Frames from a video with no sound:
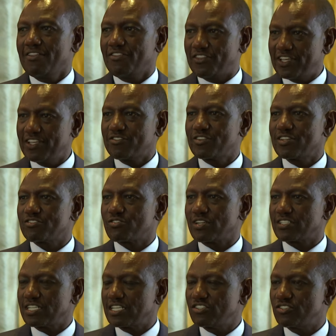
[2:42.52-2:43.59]
These
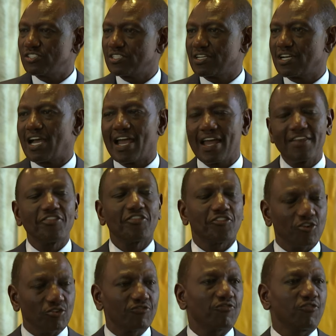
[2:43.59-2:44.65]
strategic and
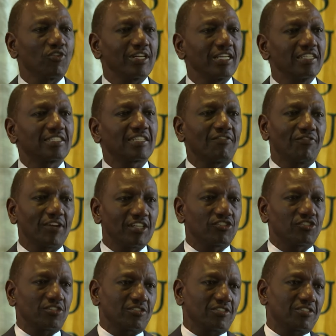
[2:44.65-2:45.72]
thoughtful
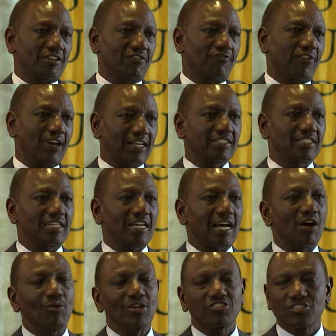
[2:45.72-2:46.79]
interventions reflected
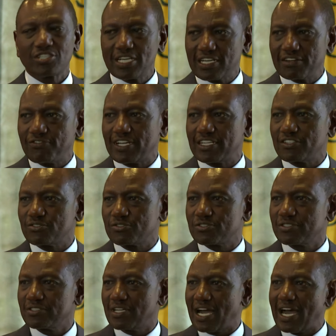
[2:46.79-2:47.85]
our shared
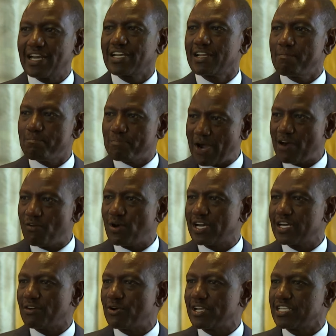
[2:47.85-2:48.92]
values and
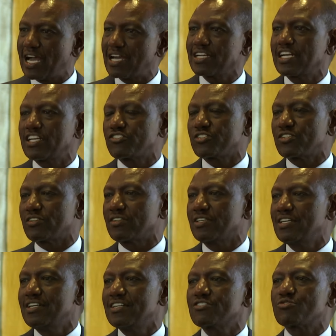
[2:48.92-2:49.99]
empowered our young nation
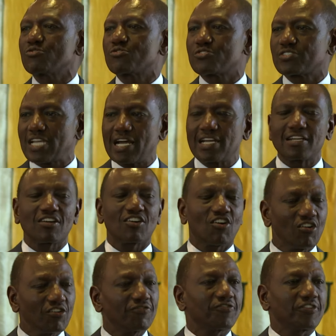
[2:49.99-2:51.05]
to stand
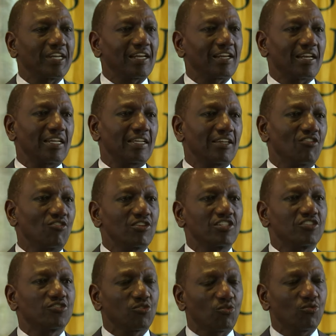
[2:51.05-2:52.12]
confidently on
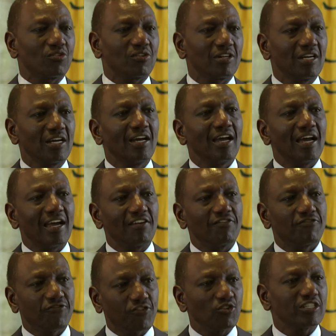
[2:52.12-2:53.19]
its own and
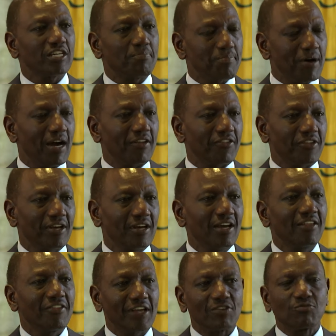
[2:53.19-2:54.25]
forge a path
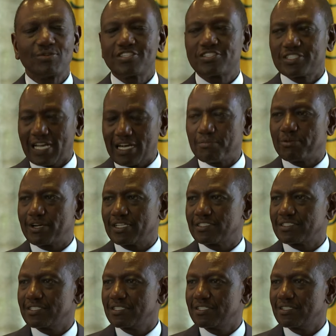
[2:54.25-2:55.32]
that we
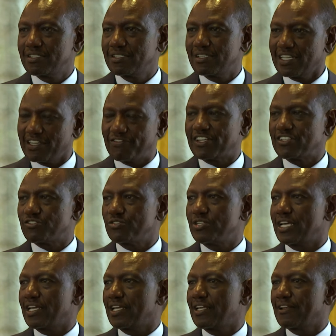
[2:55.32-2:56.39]
celebrate even
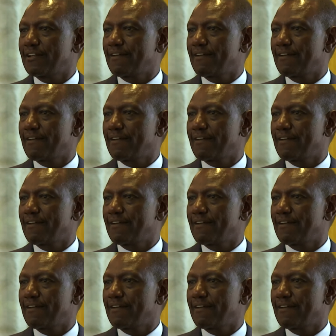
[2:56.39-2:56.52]
today.